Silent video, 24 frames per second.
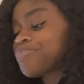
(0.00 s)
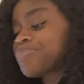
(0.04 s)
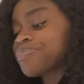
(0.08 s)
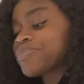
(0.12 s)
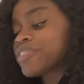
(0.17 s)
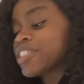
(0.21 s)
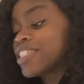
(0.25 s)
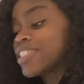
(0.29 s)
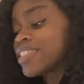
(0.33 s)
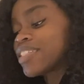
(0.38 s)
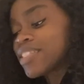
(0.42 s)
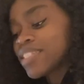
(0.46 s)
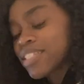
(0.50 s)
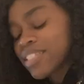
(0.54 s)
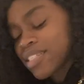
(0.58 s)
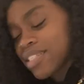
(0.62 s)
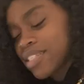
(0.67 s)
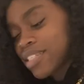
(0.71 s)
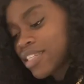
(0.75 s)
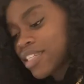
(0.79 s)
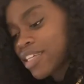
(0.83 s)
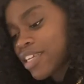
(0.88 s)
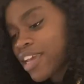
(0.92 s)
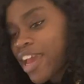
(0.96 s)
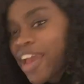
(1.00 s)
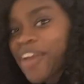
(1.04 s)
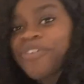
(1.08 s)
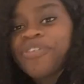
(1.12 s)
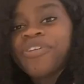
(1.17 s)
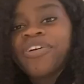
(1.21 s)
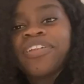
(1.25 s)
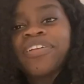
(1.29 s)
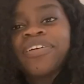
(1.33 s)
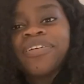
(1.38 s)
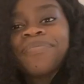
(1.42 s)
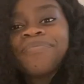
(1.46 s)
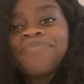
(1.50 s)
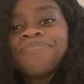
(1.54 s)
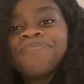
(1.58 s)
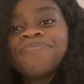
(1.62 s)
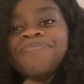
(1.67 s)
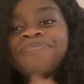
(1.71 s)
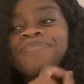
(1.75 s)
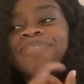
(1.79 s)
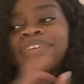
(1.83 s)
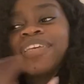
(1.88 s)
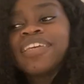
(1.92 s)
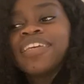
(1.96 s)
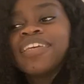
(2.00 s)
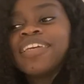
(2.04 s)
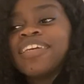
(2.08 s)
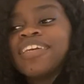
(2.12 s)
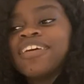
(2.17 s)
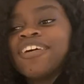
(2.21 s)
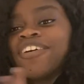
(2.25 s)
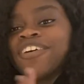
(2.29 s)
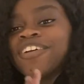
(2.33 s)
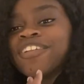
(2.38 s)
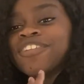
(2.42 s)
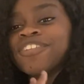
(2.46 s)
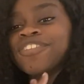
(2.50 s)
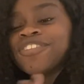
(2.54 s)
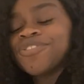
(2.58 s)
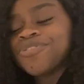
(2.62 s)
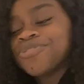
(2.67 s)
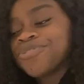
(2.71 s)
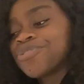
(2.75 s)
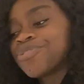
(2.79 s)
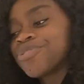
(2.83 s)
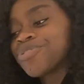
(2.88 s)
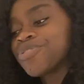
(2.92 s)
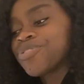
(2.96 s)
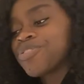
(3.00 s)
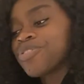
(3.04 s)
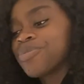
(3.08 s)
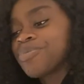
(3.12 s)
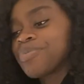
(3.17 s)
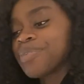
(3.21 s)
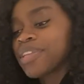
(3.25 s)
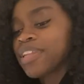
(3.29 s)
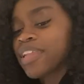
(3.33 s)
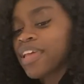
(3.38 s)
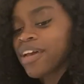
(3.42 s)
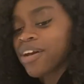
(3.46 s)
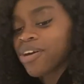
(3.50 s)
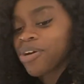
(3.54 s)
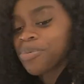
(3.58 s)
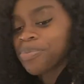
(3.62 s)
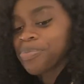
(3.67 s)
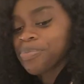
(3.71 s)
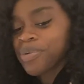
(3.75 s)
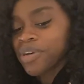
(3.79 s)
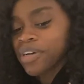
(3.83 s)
consistent. I want to be on YouTube and help